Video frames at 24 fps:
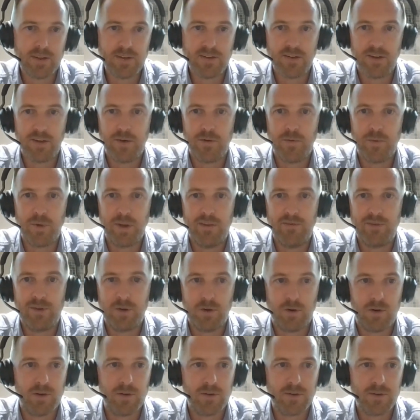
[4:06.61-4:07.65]
So we've
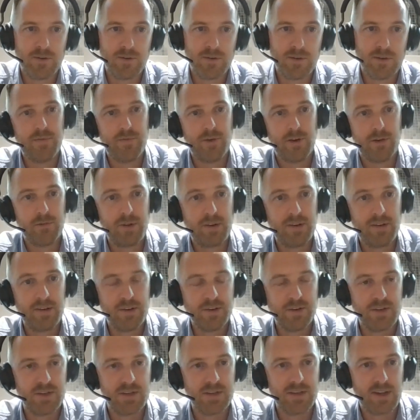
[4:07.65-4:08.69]
got half of our
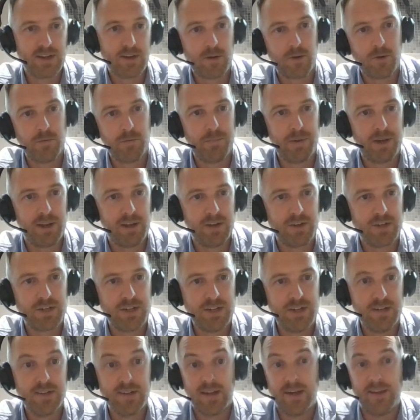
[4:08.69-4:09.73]
researchers hold
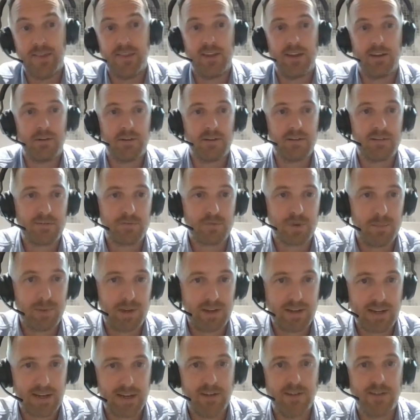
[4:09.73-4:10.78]
PhDs and they are
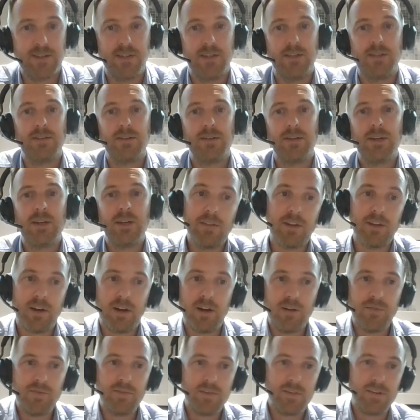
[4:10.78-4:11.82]
extremely talented, but the other
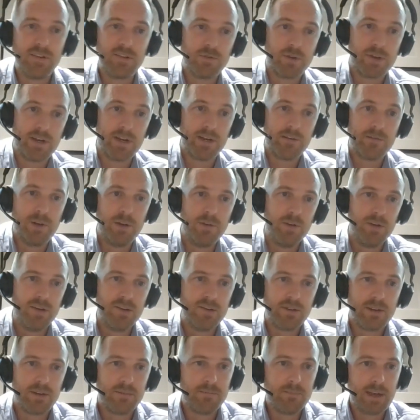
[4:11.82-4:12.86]
half are straight out of
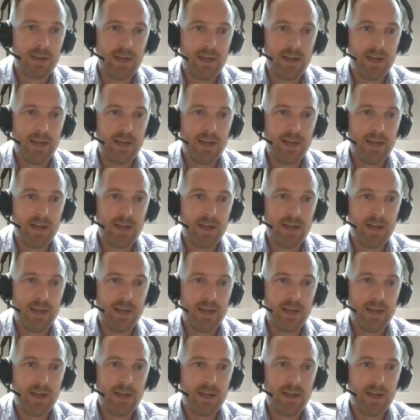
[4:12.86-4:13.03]
university.